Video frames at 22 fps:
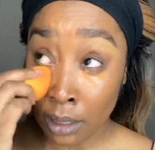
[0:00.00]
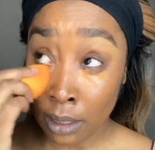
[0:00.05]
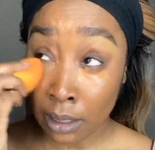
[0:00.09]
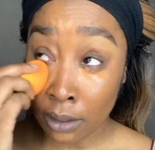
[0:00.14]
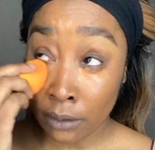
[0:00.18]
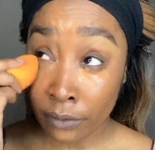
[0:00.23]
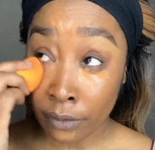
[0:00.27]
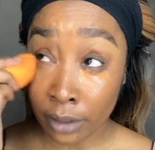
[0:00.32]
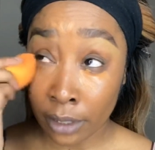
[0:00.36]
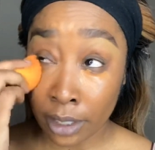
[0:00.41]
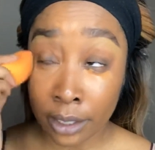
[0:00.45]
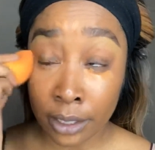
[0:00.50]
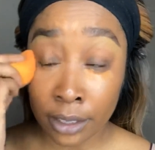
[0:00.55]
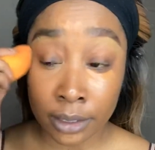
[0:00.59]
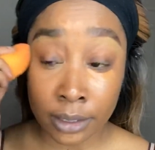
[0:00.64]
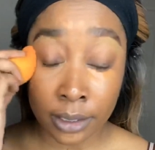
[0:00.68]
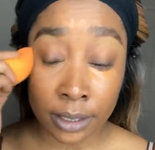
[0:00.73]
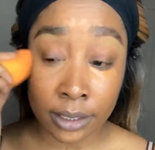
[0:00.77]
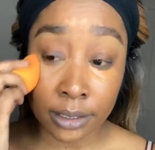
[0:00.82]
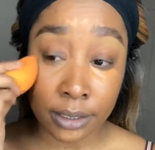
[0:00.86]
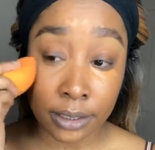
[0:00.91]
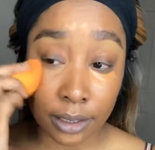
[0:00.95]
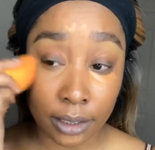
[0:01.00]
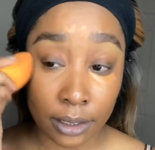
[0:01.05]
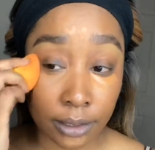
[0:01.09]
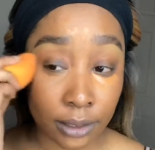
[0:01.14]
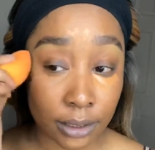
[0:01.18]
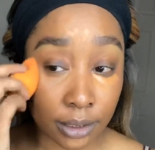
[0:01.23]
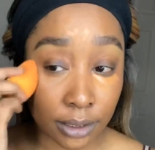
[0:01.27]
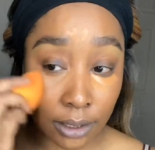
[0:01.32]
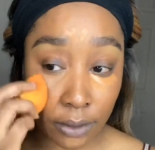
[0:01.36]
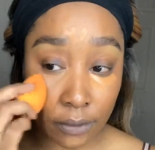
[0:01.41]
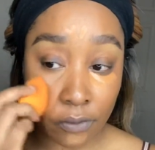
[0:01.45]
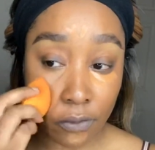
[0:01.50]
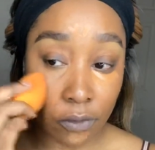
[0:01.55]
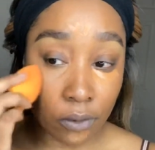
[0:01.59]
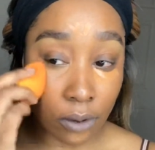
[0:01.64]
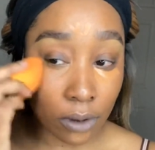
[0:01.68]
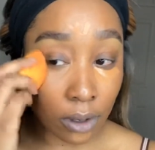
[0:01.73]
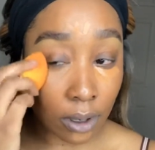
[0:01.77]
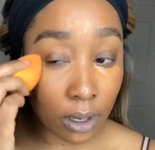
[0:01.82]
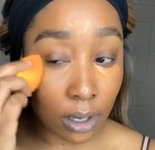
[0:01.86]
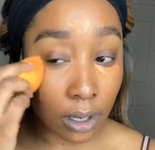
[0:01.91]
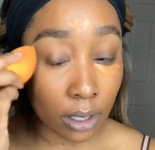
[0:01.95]
If you let your concealer sit
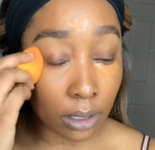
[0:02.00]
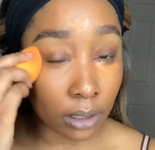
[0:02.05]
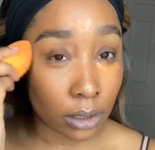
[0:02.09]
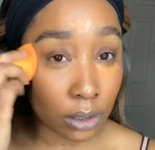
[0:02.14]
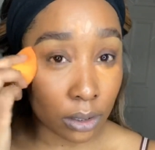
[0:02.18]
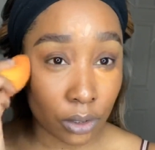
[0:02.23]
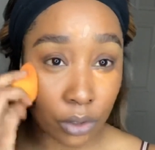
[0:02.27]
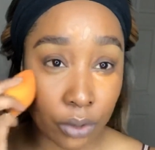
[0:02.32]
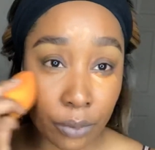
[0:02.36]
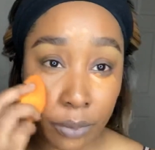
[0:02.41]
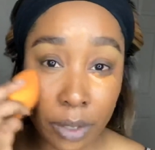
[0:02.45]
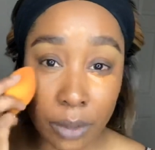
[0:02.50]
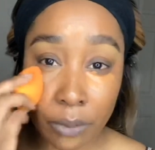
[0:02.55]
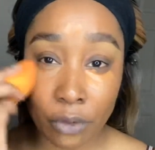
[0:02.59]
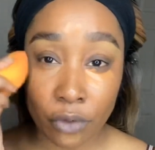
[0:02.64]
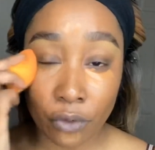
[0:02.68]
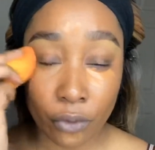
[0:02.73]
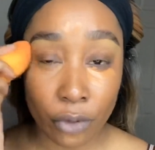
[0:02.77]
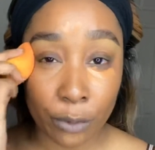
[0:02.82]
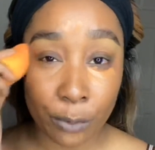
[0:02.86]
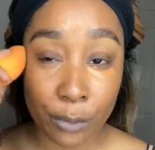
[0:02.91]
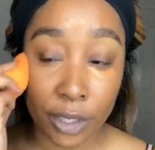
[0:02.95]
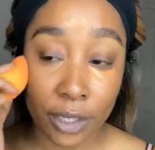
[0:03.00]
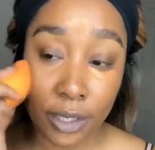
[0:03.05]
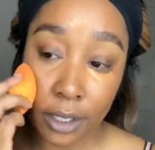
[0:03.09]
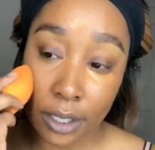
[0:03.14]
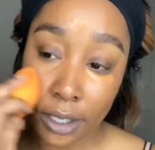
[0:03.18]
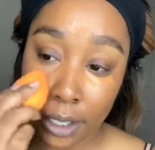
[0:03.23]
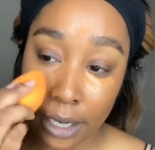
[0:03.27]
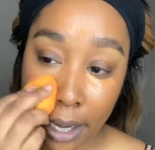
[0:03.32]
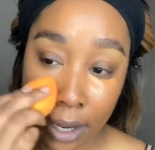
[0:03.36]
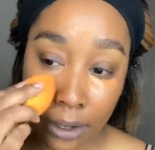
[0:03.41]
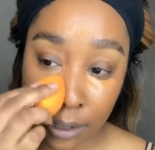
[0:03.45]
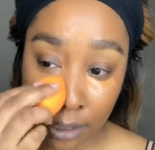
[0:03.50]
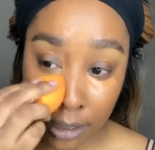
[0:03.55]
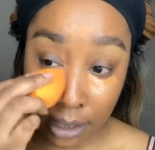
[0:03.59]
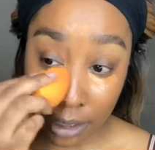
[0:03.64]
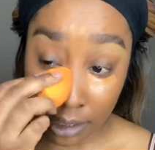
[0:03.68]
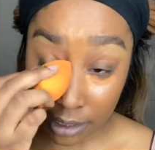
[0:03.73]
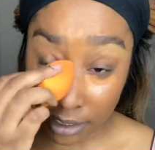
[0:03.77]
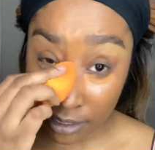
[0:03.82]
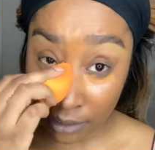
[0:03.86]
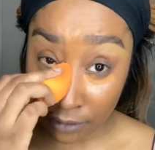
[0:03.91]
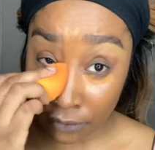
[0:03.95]
for a little bit before blending it out, it
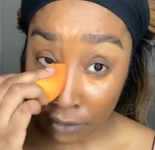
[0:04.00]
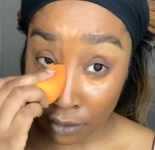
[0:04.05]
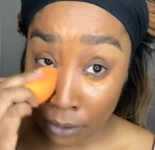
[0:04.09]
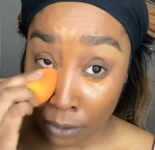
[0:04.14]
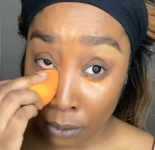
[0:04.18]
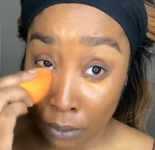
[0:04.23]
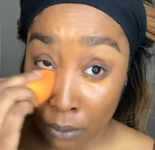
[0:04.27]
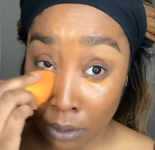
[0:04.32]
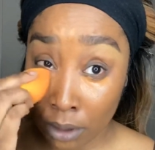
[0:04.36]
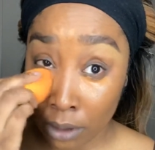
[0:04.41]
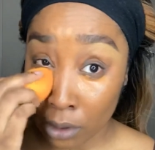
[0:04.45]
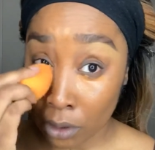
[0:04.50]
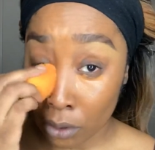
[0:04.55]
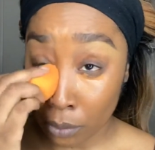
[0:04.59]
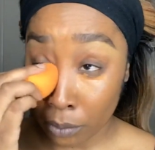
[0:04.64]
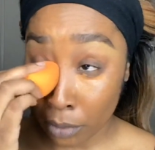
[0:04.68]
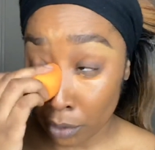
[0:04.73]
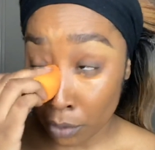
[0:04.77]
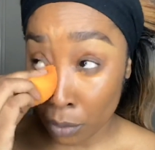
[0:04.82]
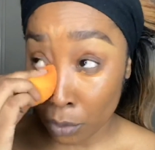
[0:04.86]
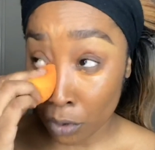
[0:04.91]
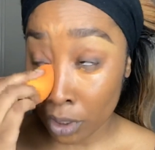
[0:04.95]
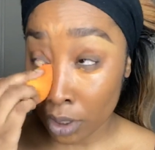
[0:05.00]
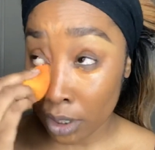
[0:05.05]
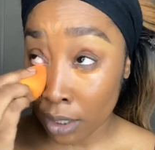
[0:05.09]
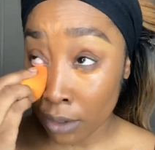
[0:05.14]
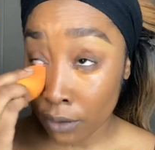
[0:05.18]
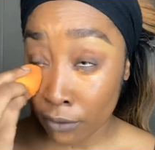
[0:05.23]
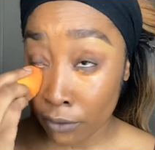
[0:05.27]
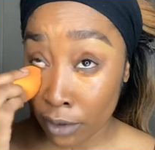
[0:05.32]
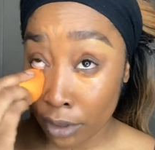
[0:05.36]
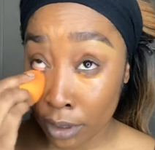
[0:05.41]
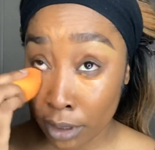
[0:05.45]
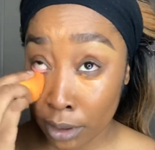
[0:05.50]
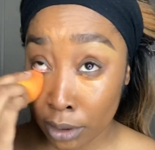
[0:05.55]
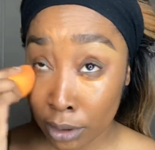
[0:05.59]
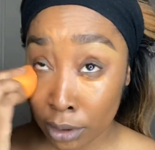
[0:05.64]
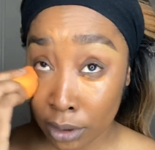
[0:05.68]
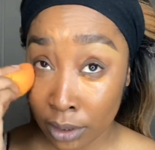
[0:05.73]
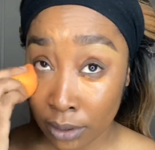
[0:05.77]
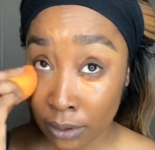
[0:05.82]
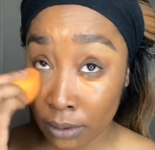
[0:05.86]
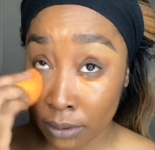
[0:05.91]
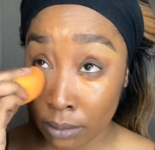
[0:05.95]
does give you a little bit more coverage,
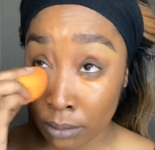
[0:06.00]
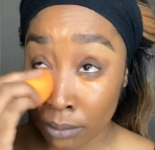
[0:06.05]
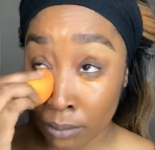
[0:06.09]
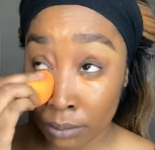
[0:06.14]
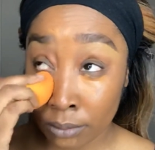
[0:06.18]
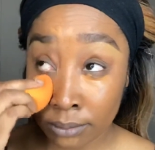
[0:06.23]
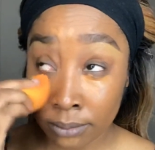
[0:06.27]
so